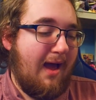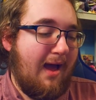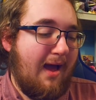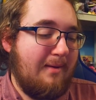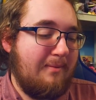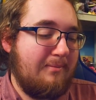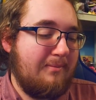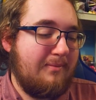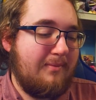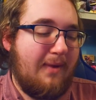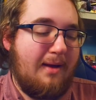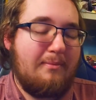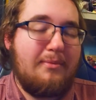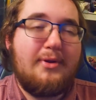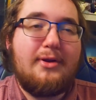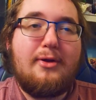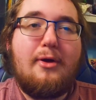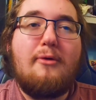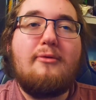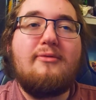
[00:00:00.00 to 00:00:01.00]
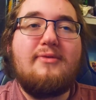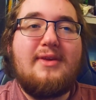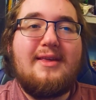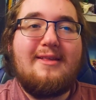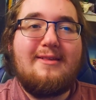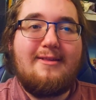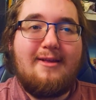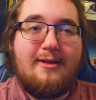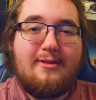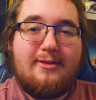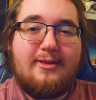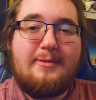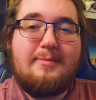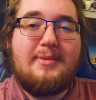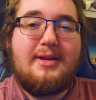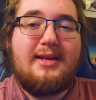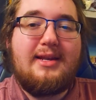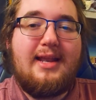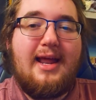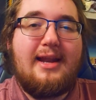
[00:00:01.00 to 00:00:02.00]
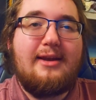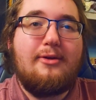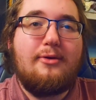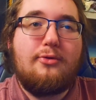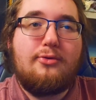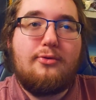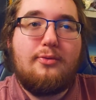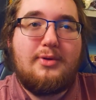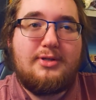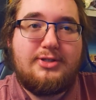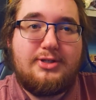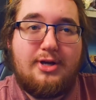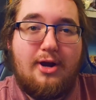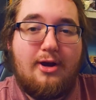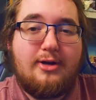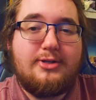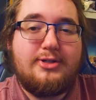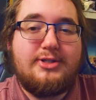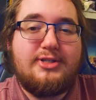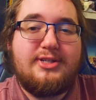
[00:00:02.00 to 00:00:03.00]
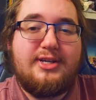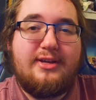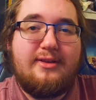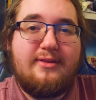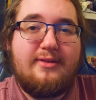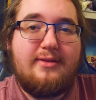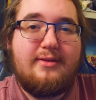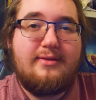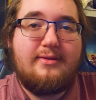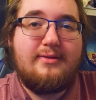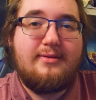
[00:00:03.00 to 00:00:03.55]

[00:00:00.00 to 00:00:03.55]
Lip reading: I'm gonna go feast on some Nintendo Switch cartridges.